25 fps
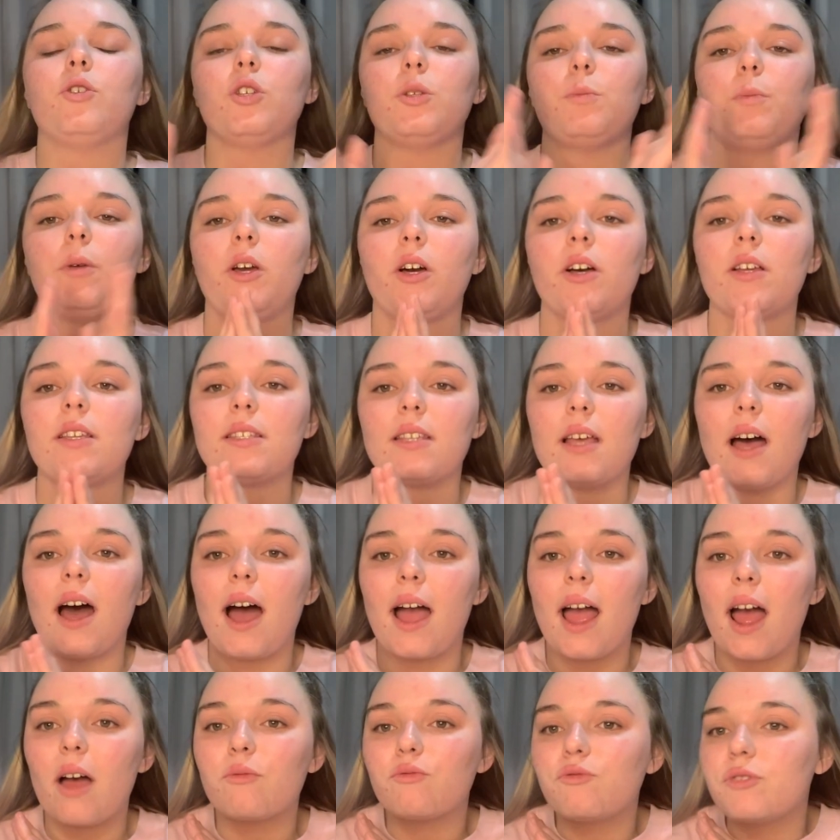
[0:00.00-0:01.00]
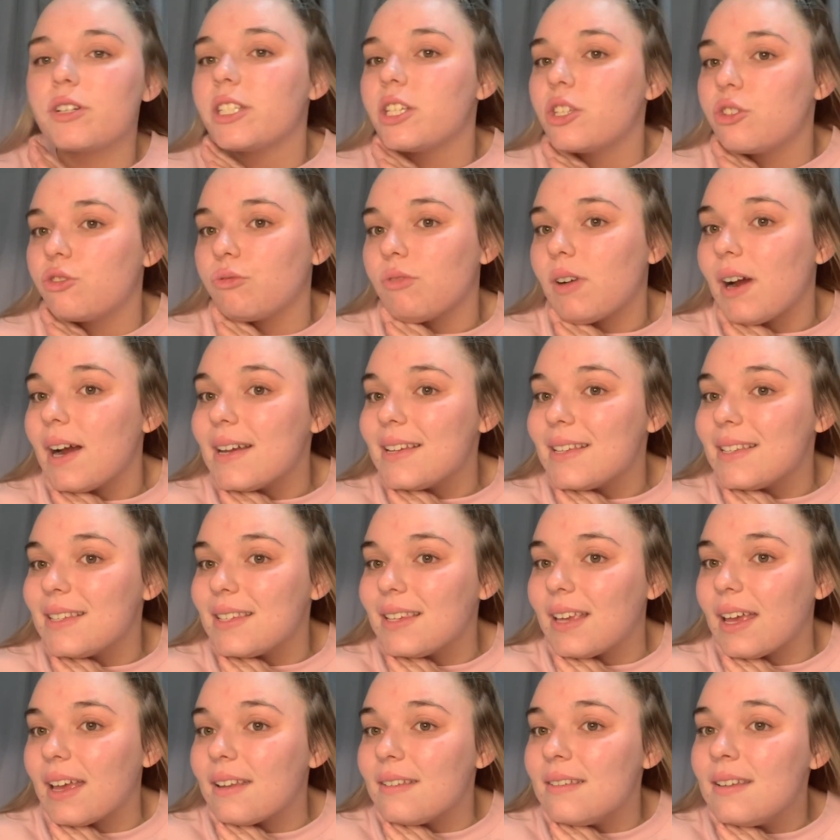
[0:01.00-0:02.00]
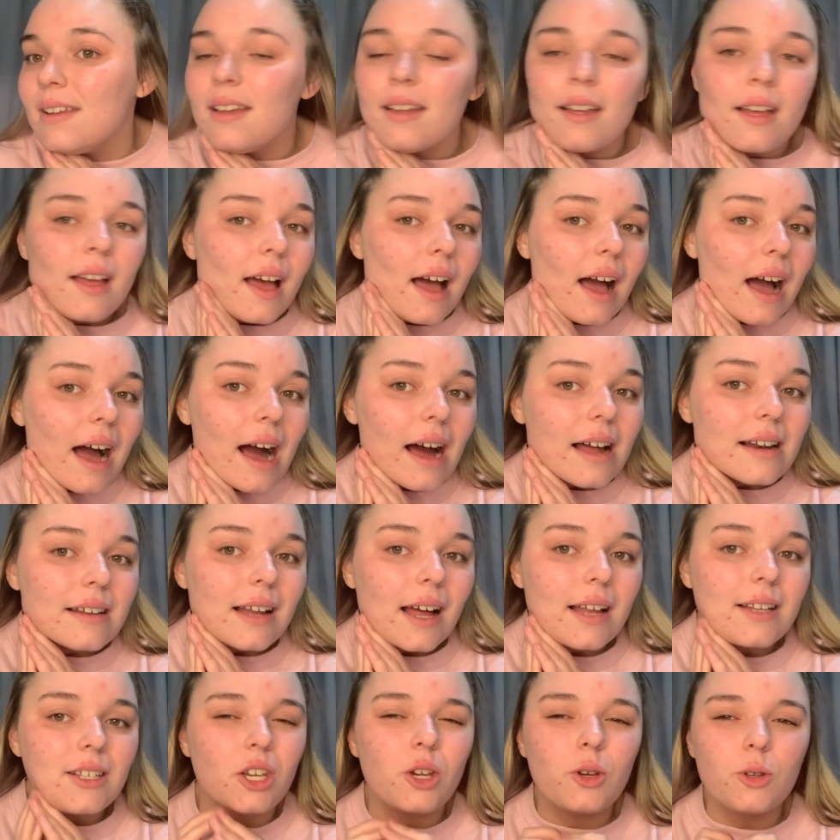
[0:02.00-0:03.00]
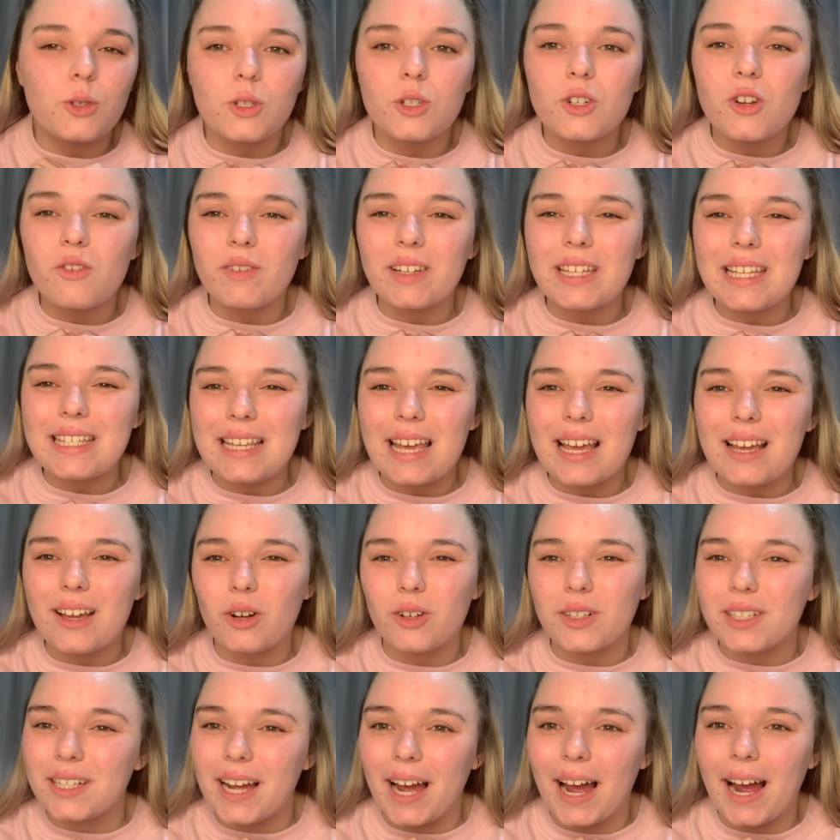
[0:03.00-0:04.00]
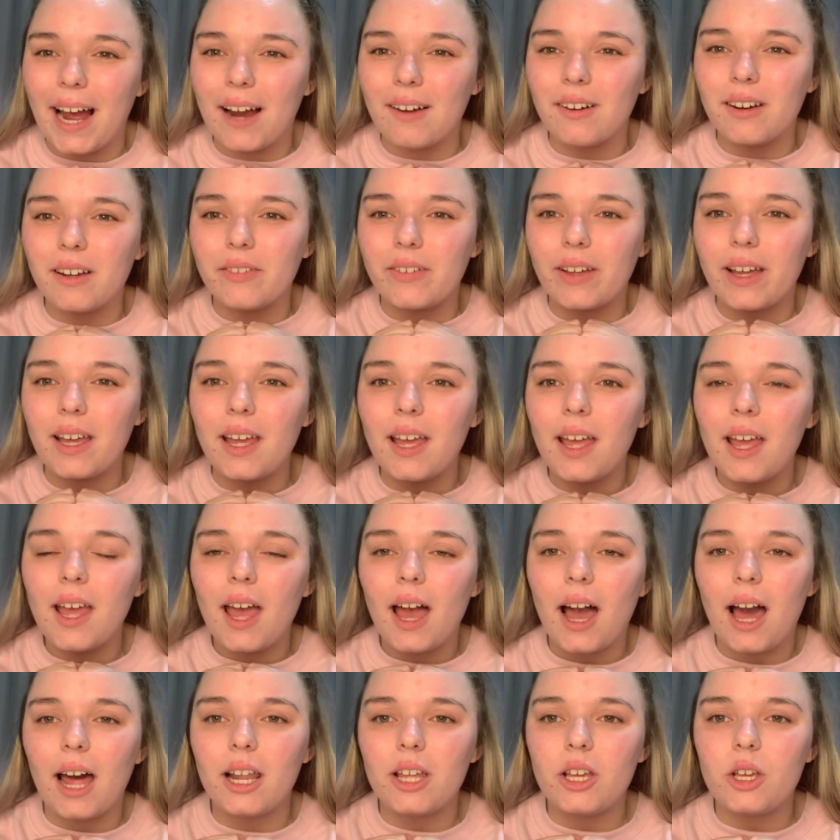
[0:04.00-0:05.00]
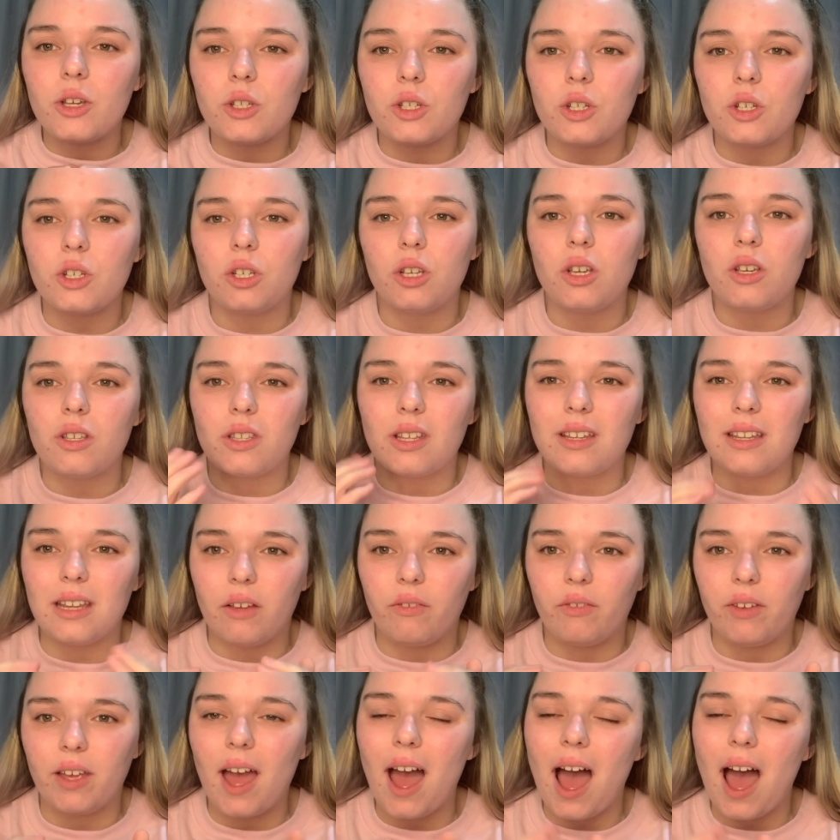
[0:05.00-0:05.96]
because I have really dry skin and I used to not really take good care of it, and I used to just use the Nivea.